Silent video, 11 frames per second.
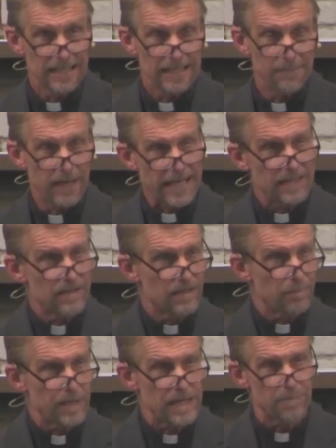He made
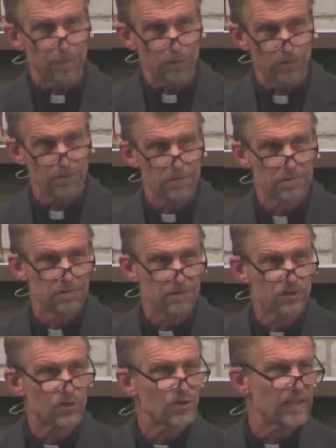the people
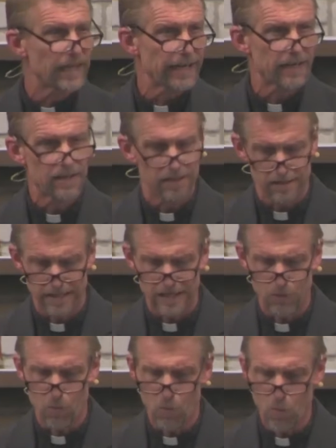sick
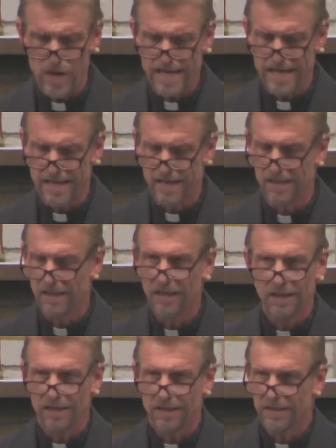and weak.
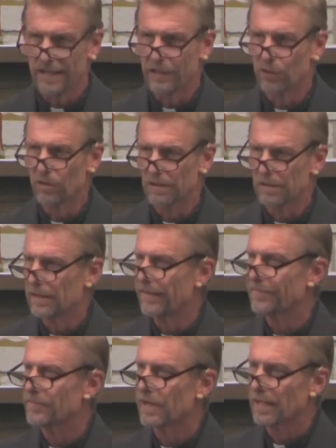They couldn't
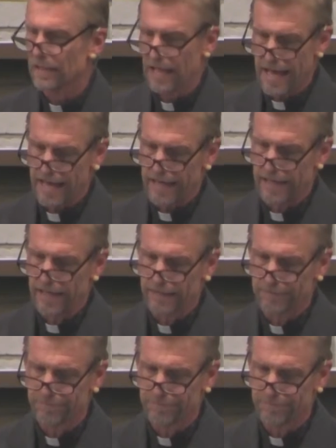lift a leg.